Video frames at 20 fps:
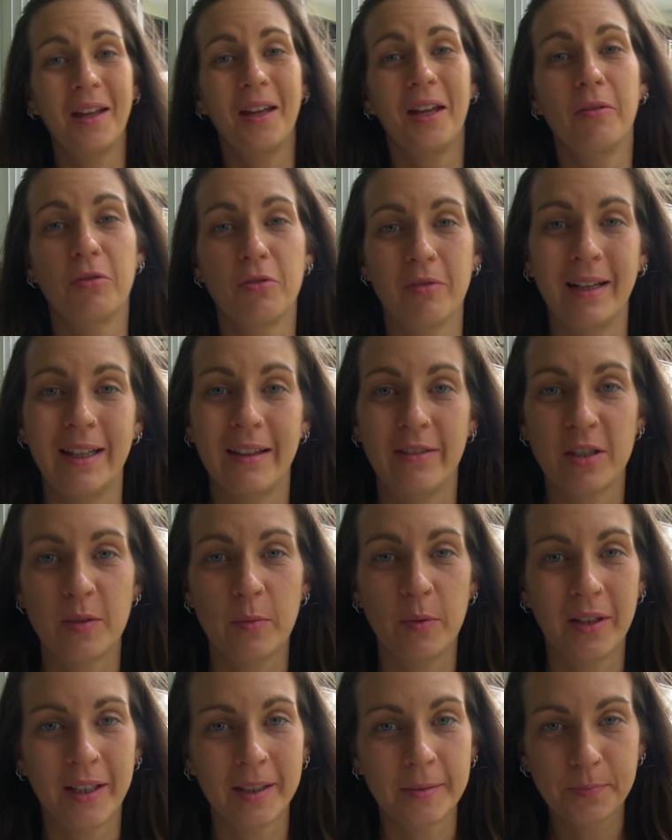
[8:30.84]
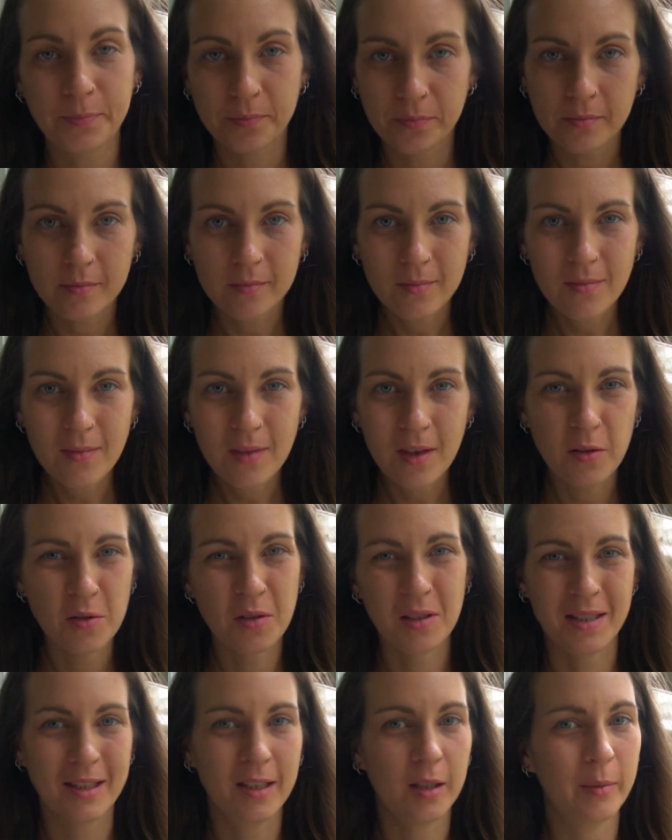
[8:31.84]
It was raining this morning, so
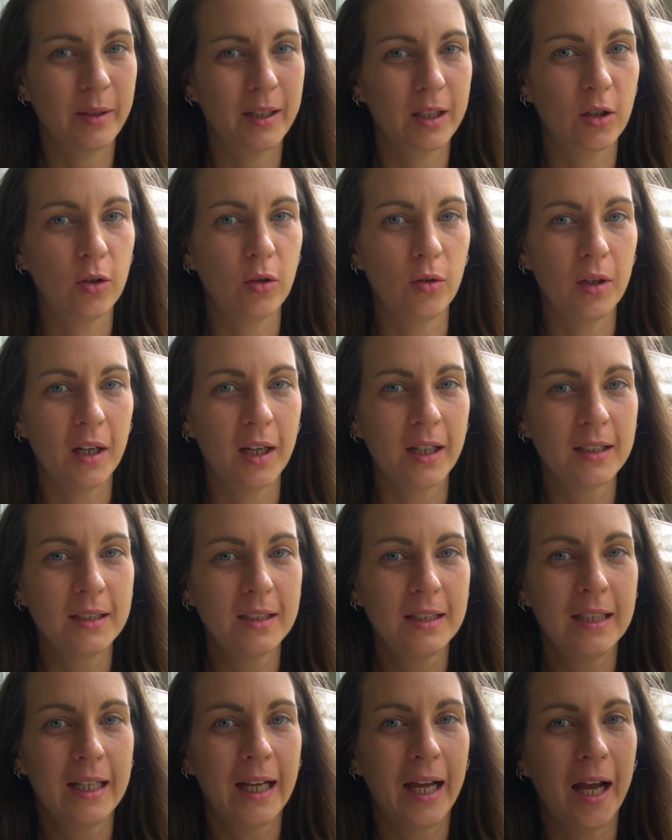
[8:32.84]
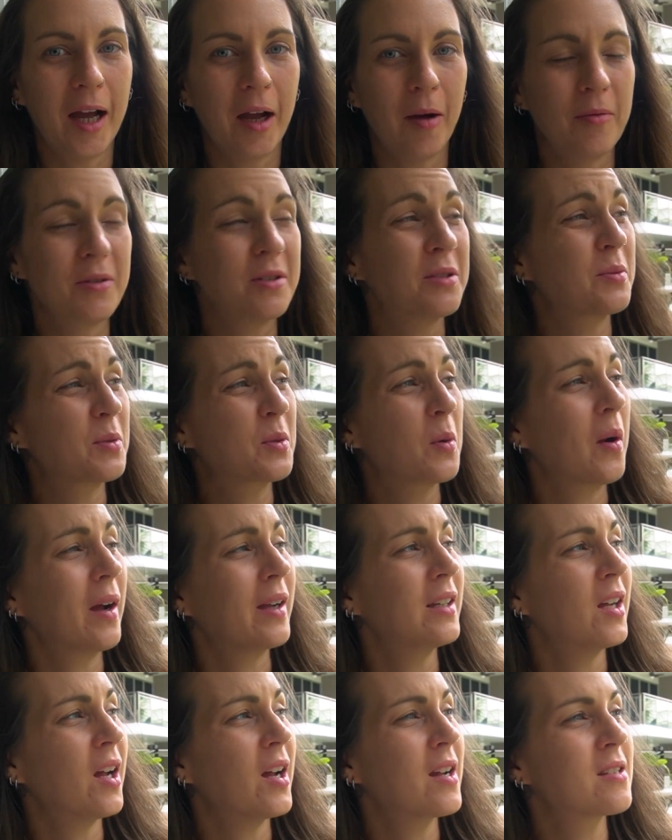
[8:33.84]
it was a little bit cooler, which was
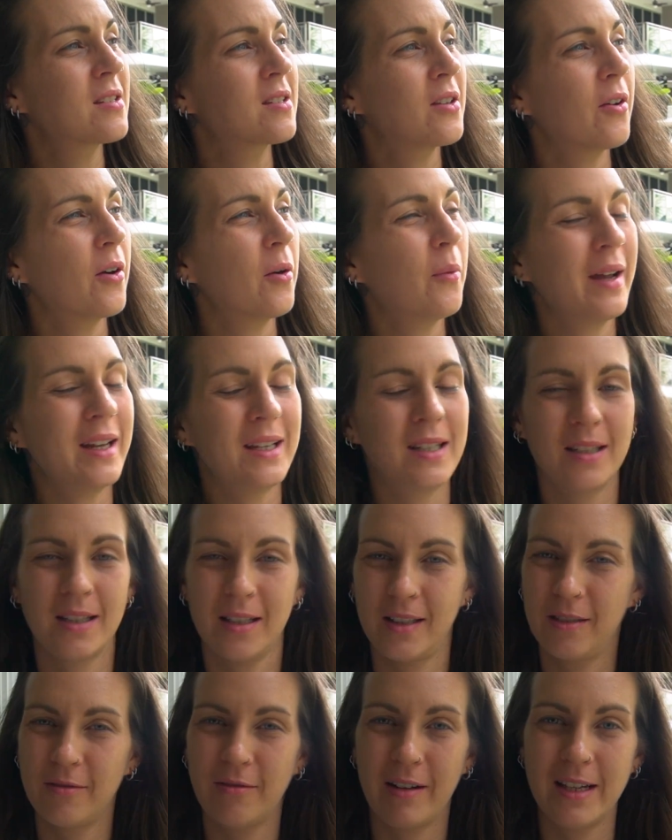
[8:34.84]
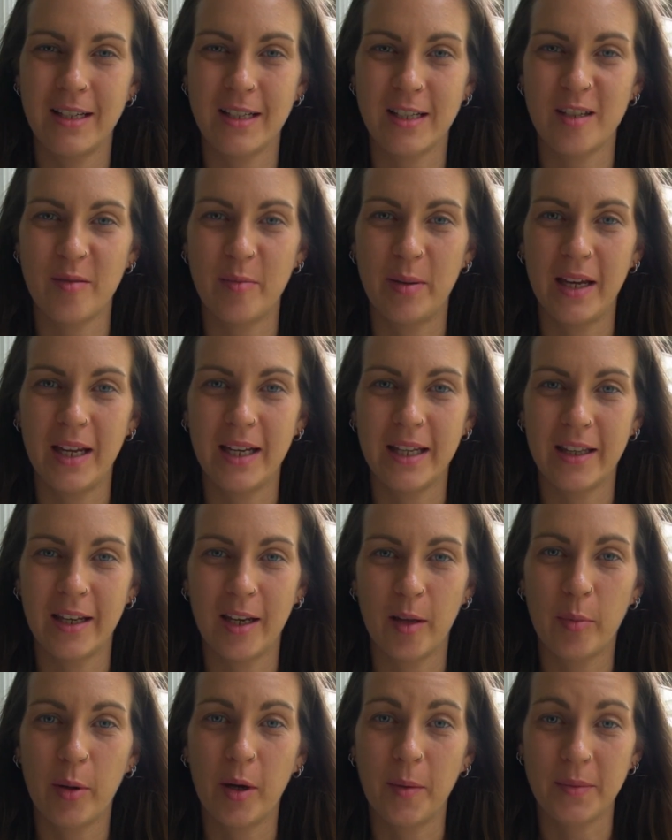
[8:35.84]
quite nice. So I waited till the rain disappeared and then
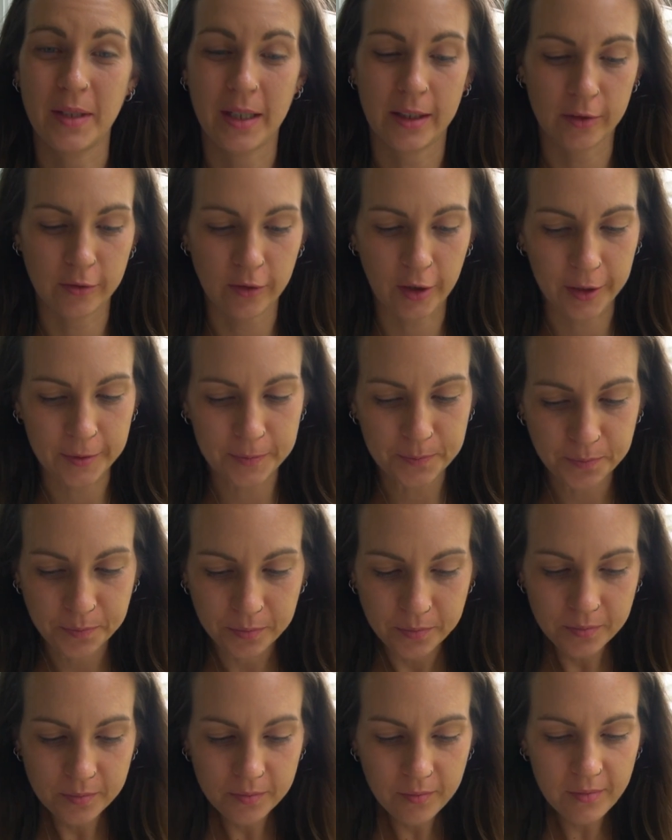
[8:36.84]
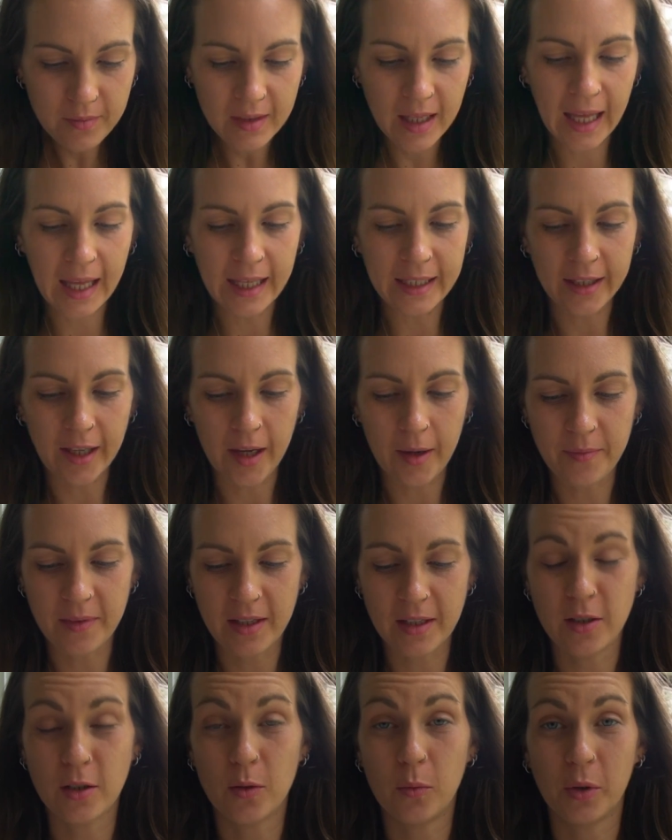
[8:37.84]
I popped down the road, and
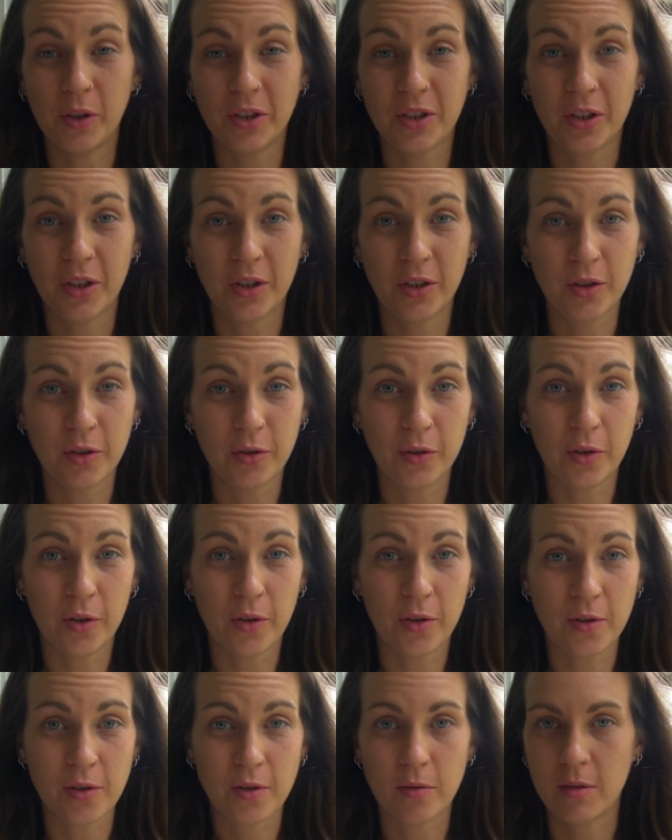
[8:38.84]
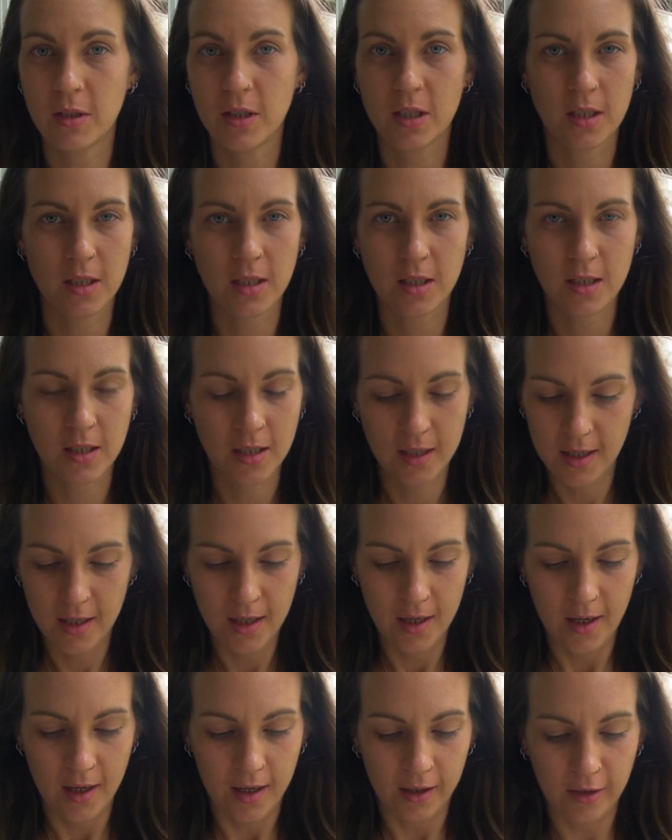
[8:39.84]
they do wonton noodles, which is
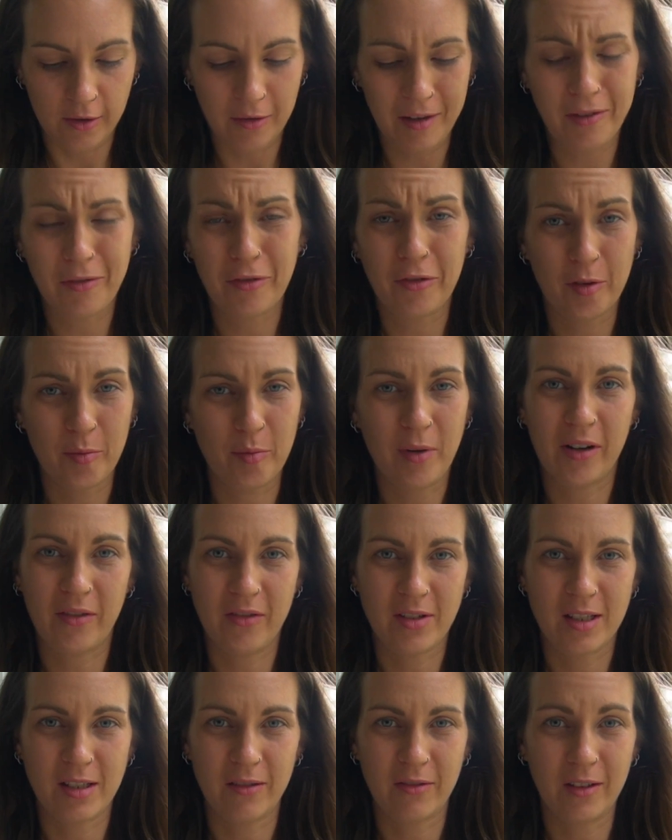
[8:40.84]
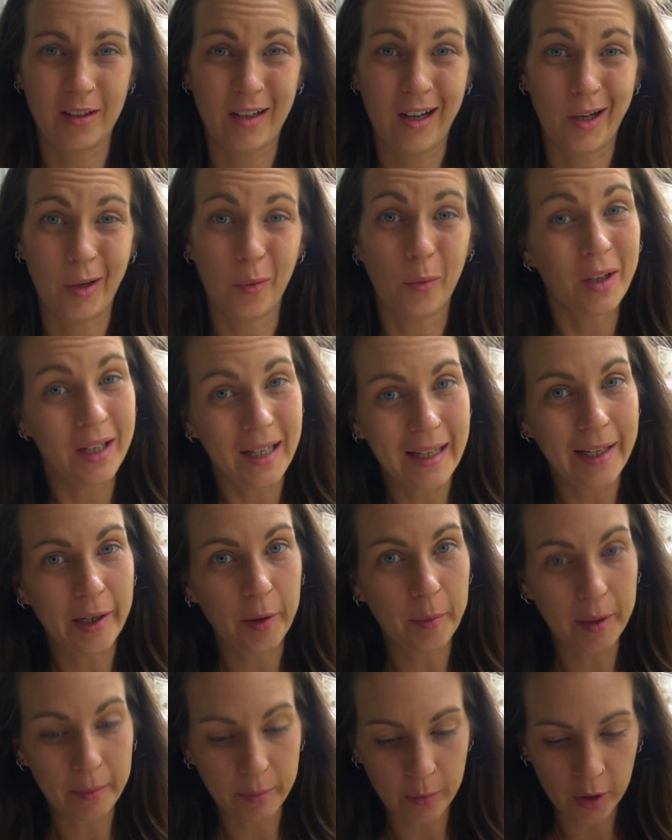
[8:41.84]
great for a breakfast if you kind of want a
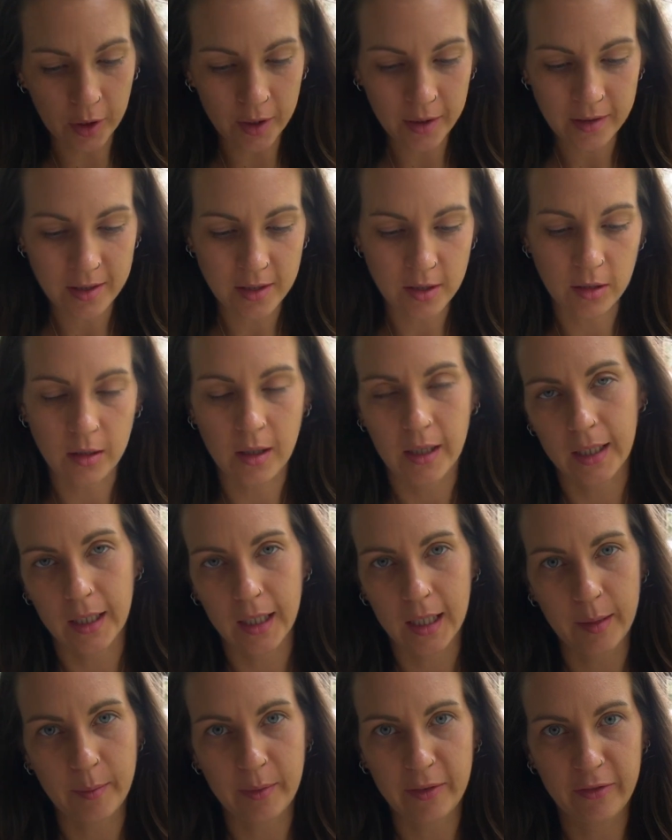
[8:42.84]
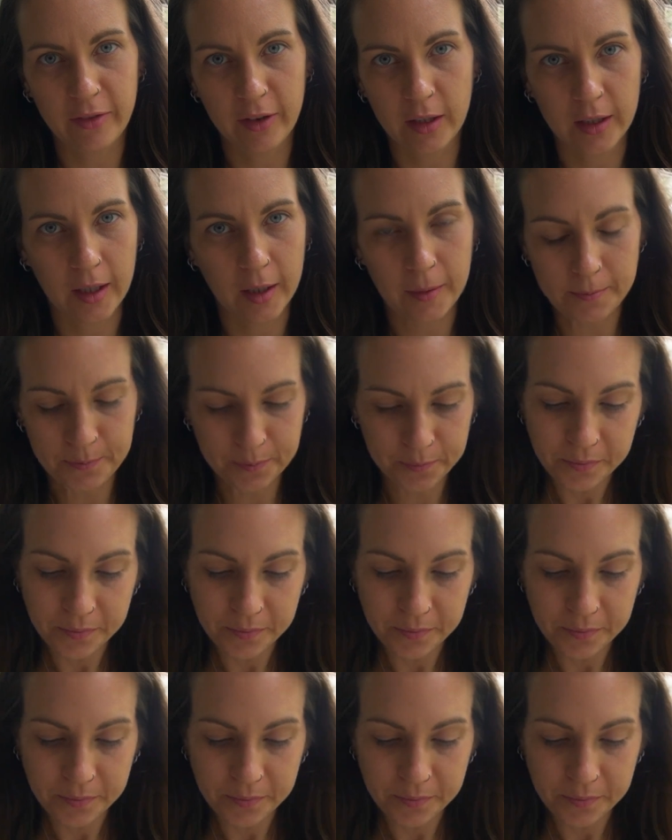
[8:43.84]
little bit more. This will kind of keep me filled up